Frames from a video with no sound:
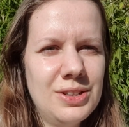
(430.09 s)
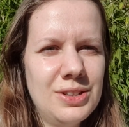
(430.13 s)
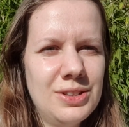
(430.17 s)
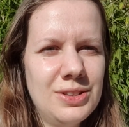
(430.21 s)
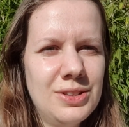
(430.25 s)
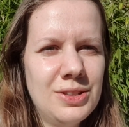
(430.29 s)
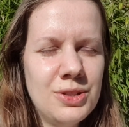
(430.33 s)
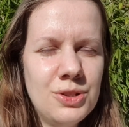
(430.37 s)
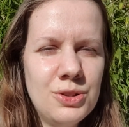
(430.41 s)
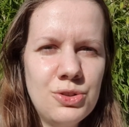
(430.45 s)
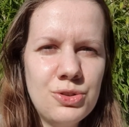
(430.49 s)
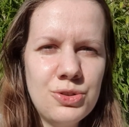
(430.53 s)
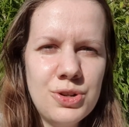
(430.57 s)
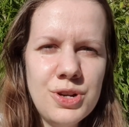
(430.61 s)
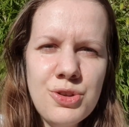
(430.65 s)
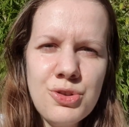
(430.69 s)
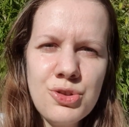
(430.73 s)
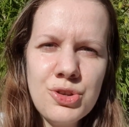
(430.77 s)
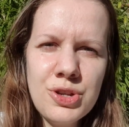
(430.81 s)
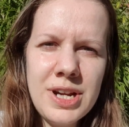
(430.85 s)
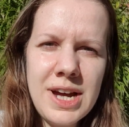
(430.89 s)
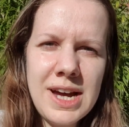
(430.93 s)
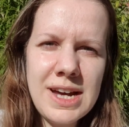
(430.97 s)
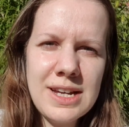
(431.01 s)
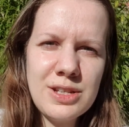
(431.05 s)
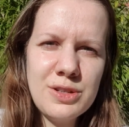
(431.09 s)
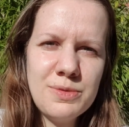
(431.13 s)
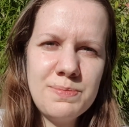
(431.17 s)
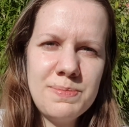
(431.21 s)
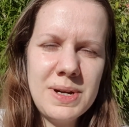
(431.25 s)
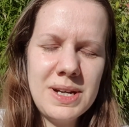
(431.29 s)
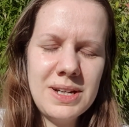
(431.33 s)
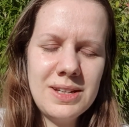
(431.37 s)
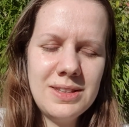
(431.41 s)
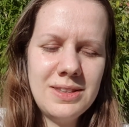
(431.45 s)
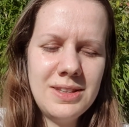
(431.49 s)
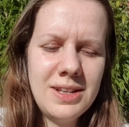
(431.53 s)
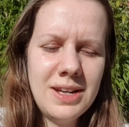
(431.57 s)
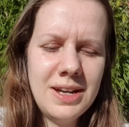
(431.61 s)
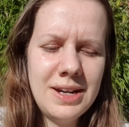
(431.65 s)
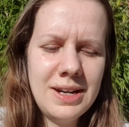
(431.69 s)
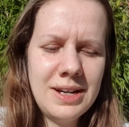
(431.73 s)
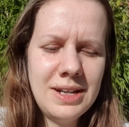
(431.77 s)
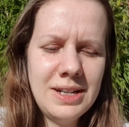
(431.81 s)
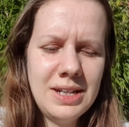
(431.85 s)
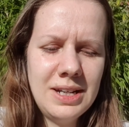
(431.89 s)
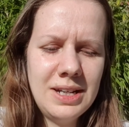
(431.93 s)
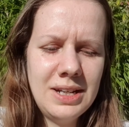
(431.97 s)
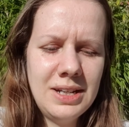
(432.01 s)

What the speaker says: the nutrition aspect, the